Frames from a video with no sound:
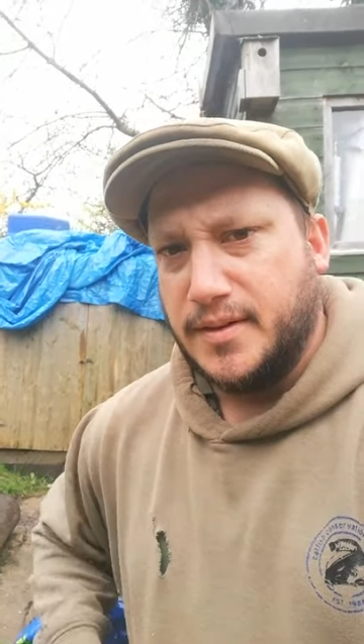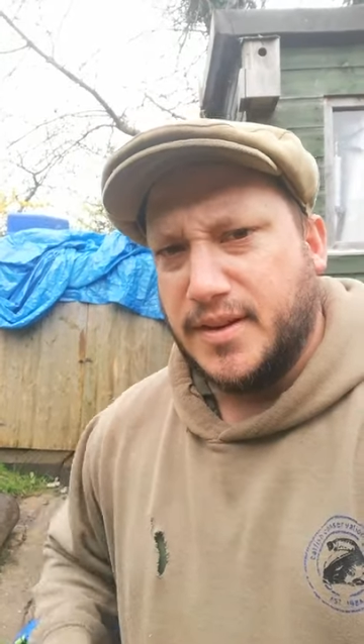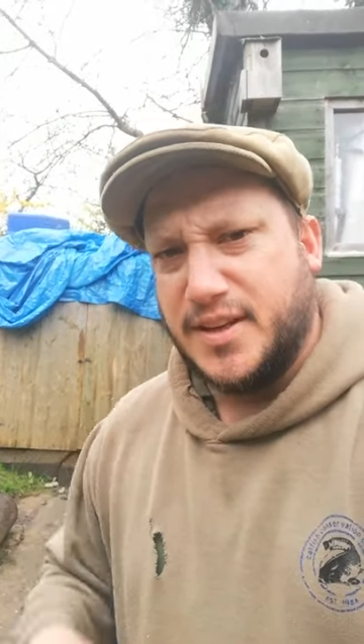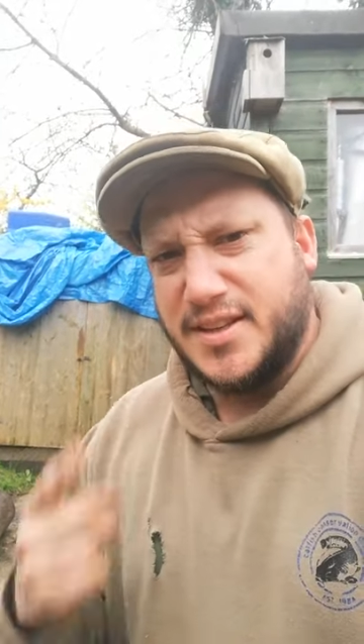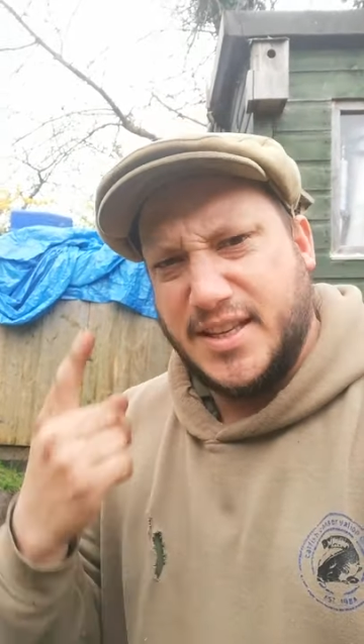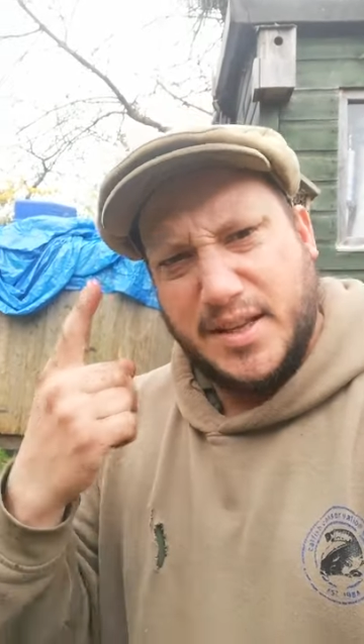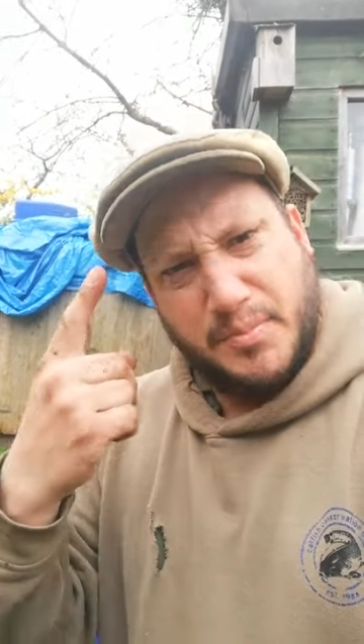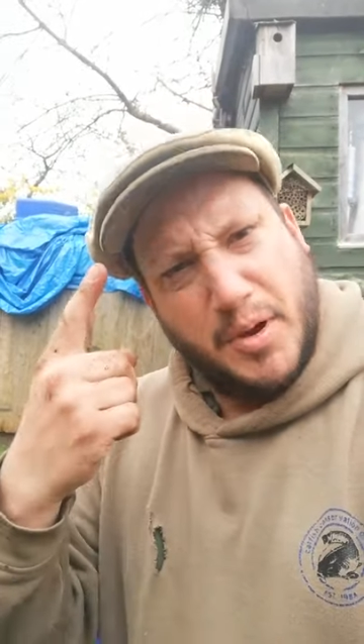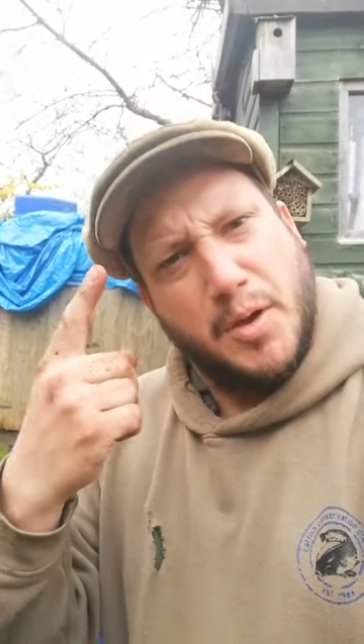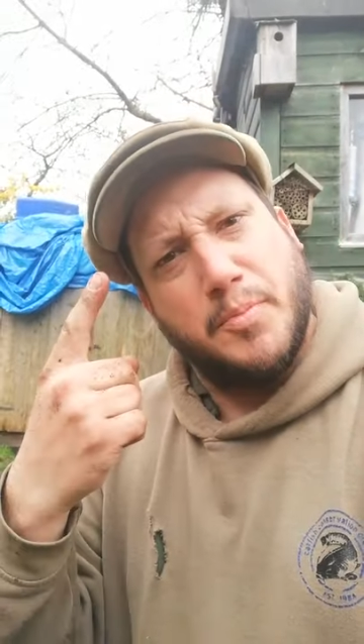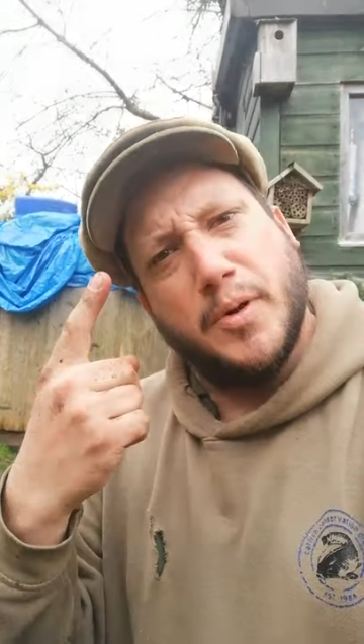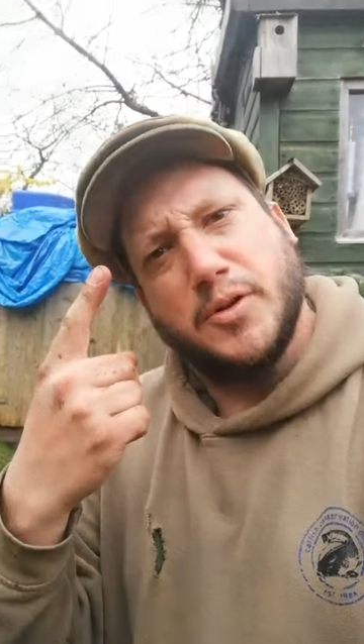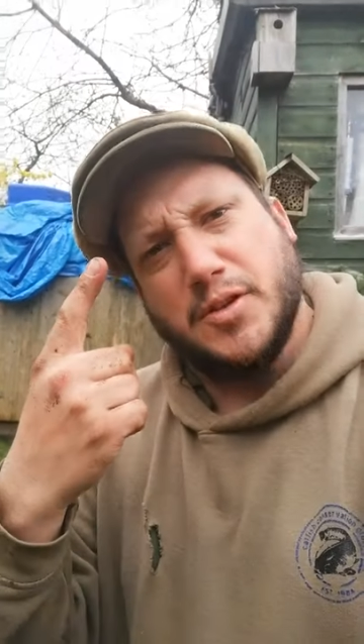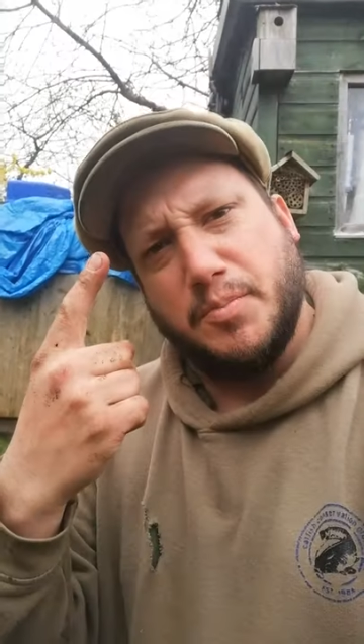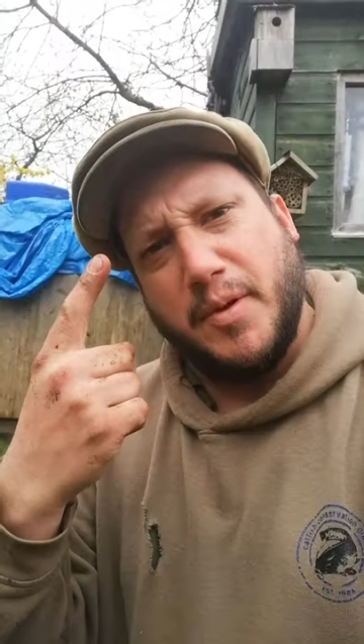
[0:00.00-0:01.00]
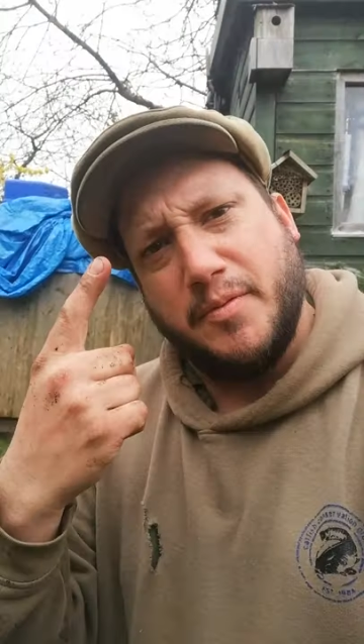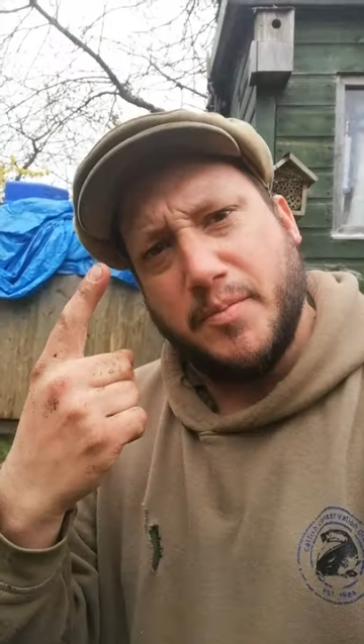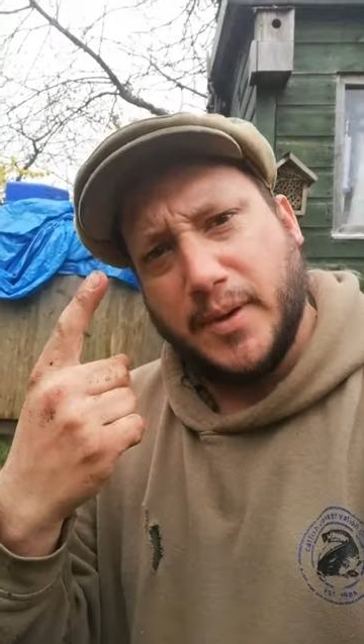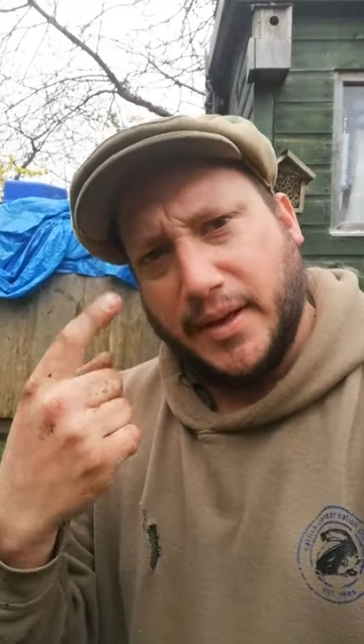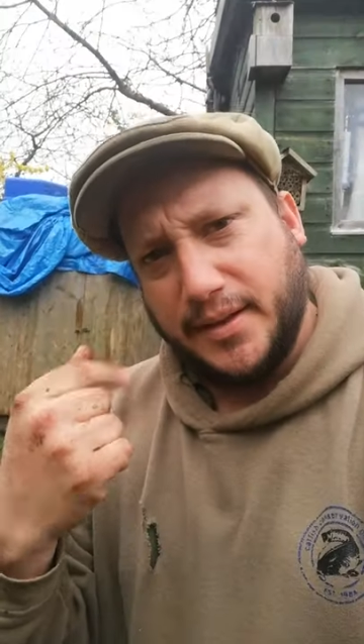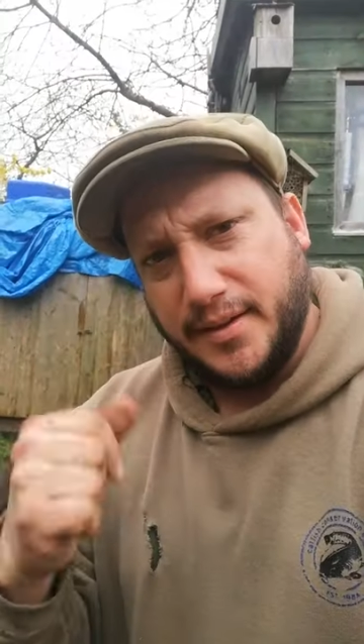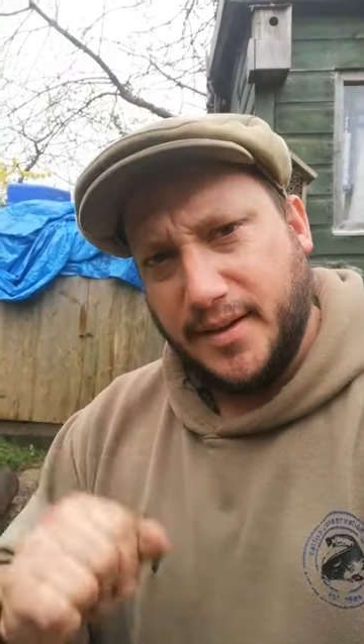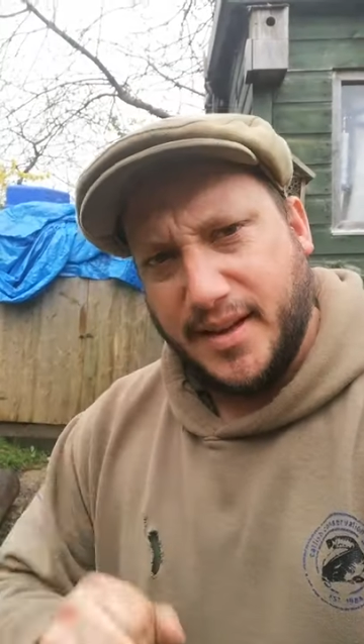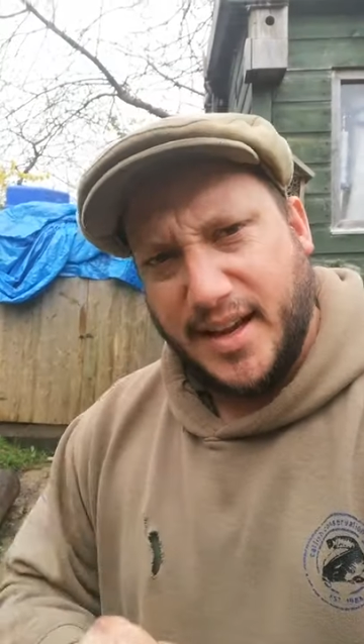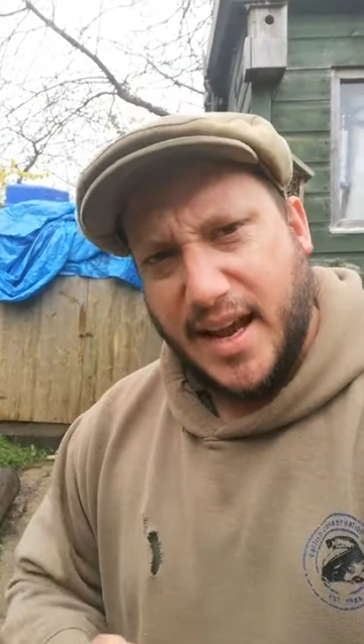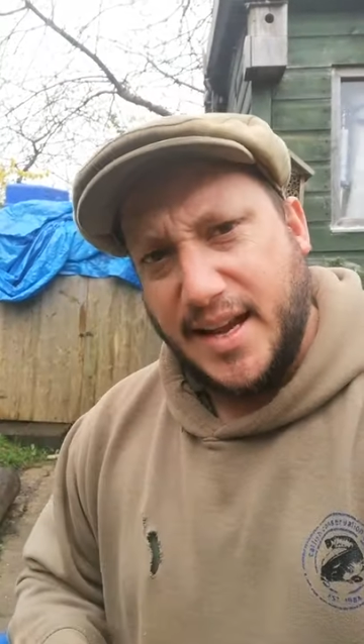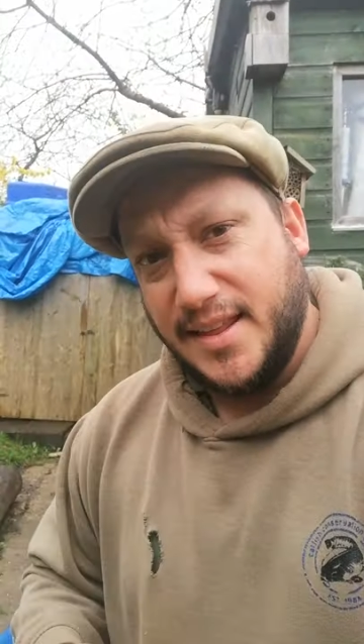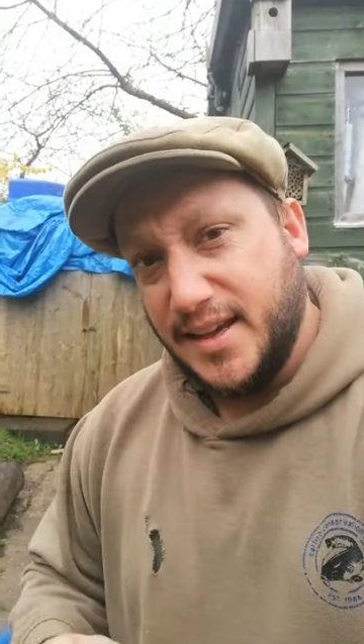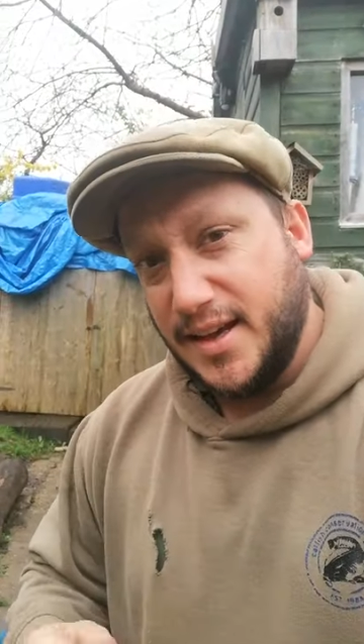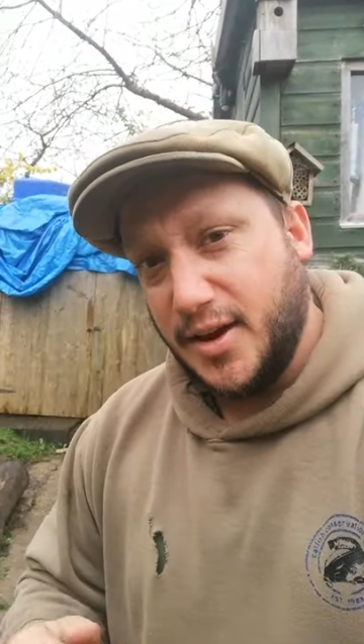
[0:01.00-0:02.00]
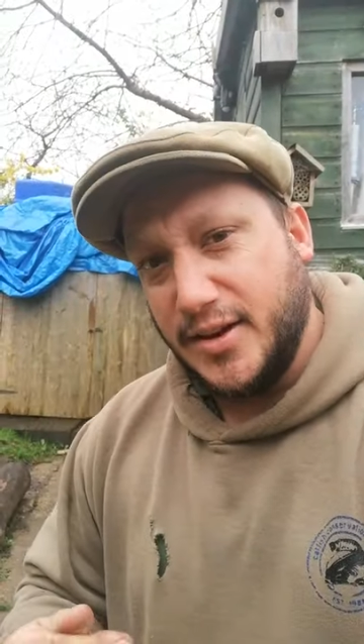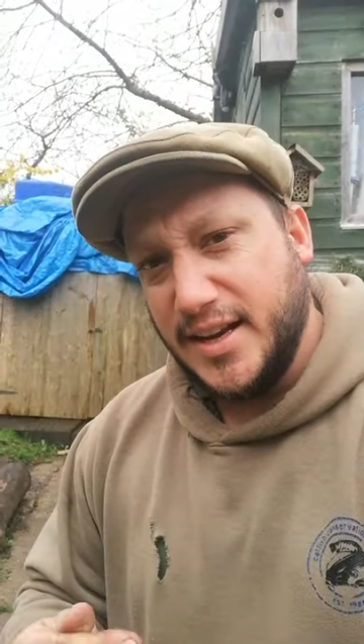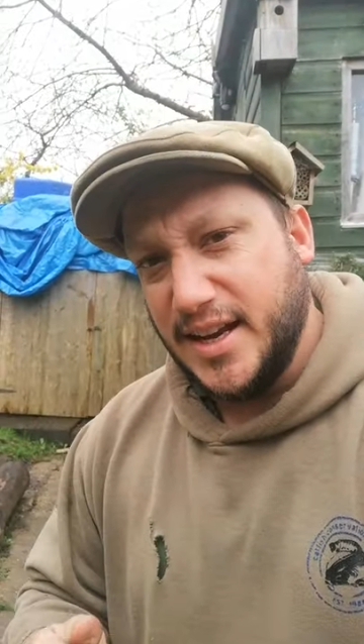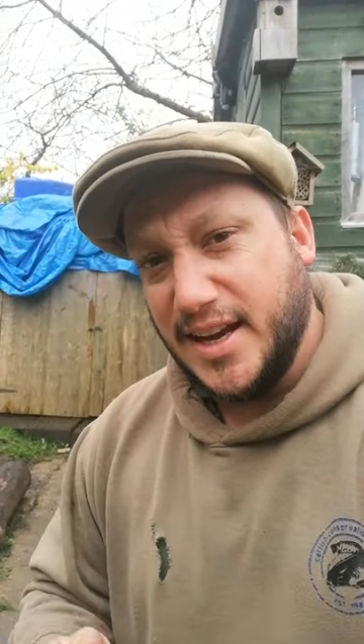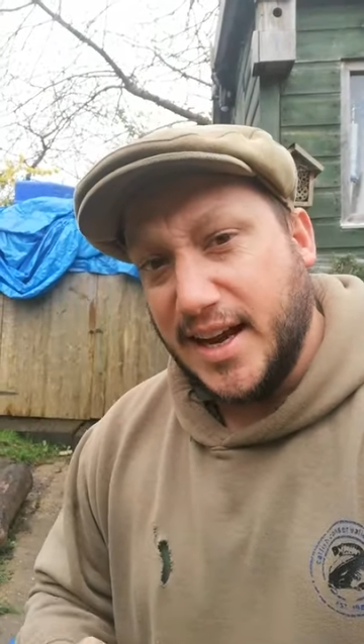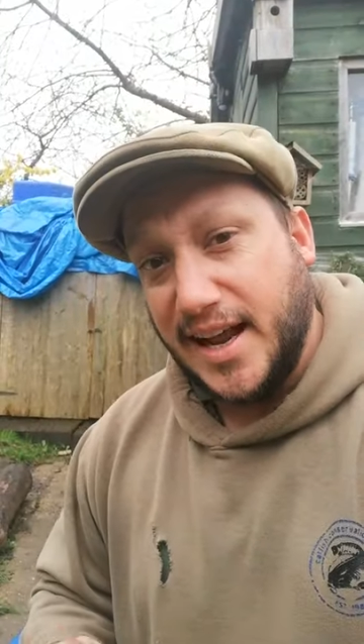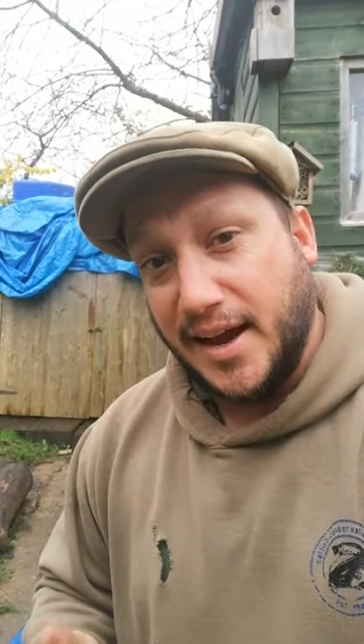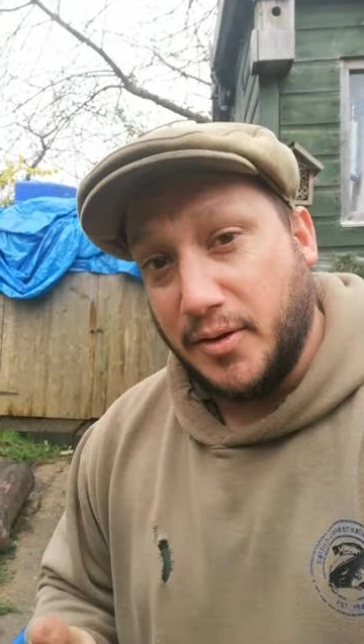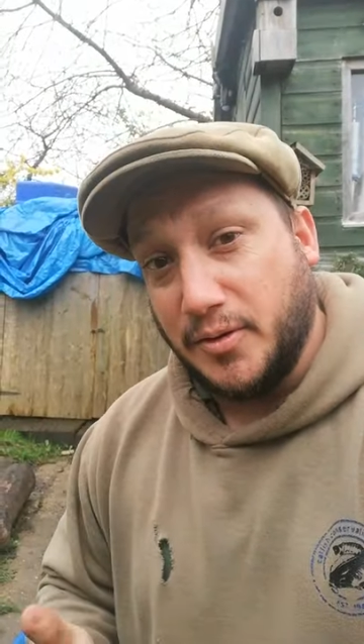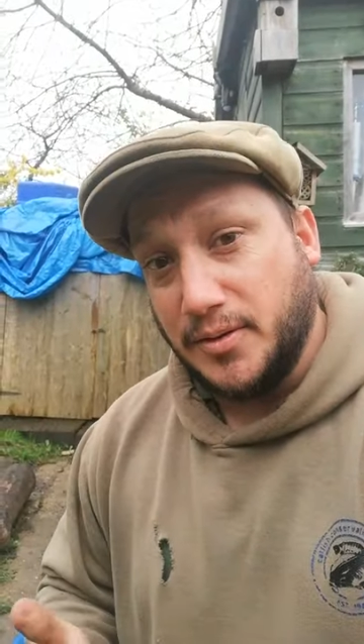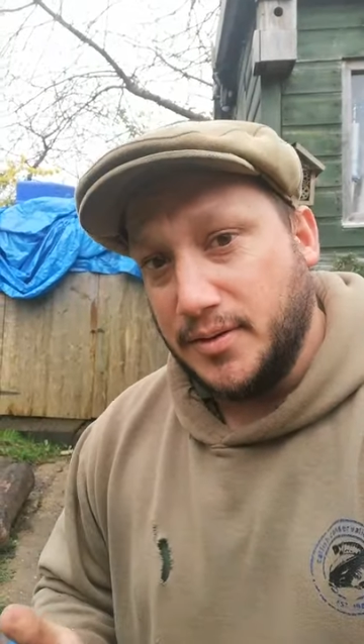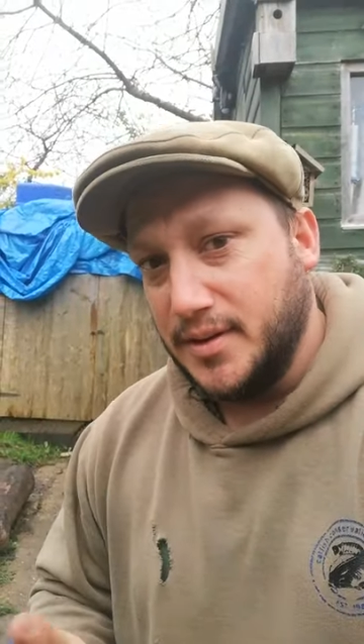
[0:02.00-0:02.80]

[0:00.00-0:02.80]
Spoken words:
You see the bird box above me? Anything going in and out?